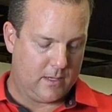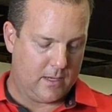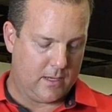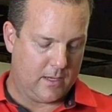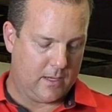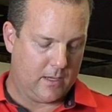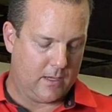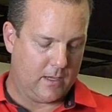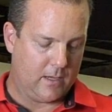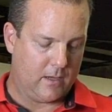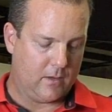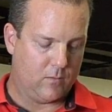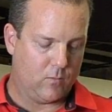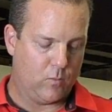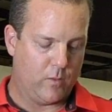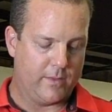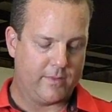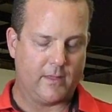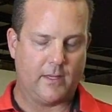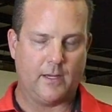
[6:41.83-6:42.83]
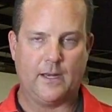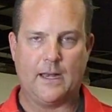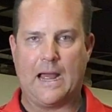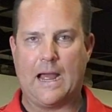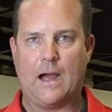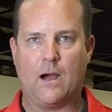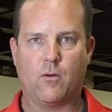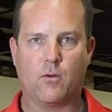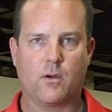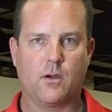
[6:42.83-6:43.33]
and within an
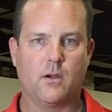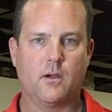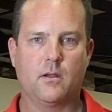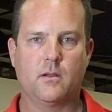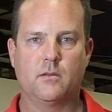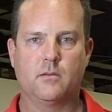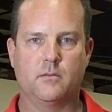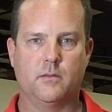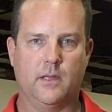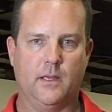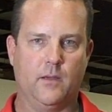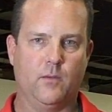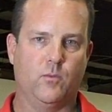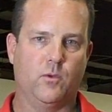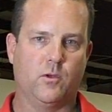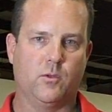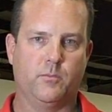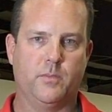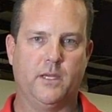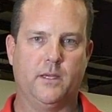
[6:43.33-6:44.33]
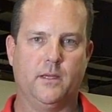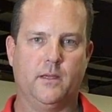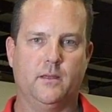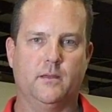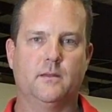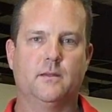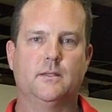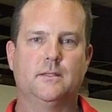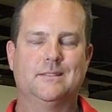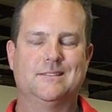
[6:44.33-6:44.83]
hour it will
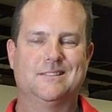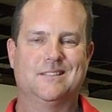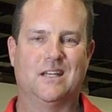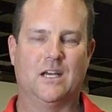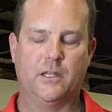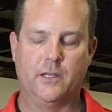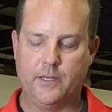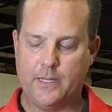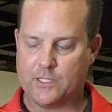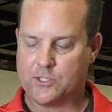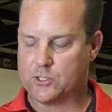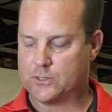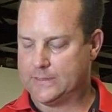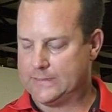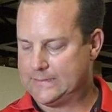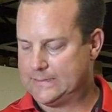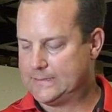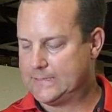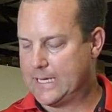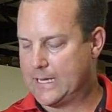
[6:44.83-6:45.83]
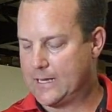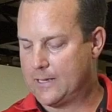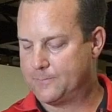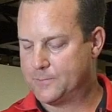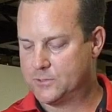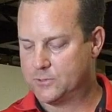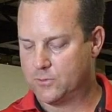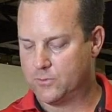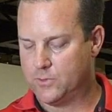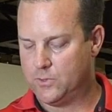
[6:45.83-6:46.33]
be initially set
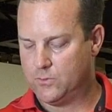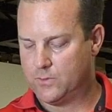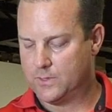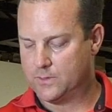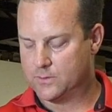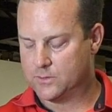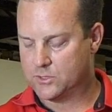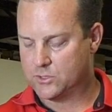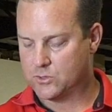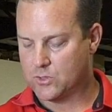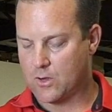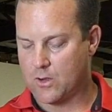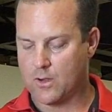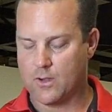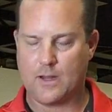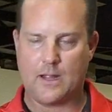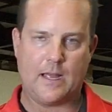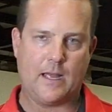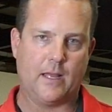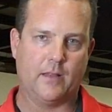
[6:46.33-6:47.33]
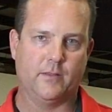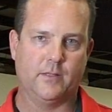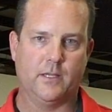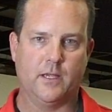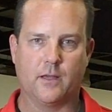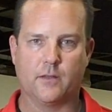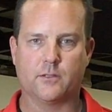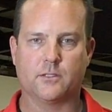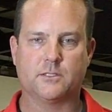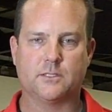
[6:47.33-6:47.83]
up so you can start on
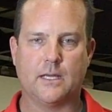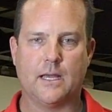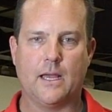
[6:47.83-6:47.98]
the other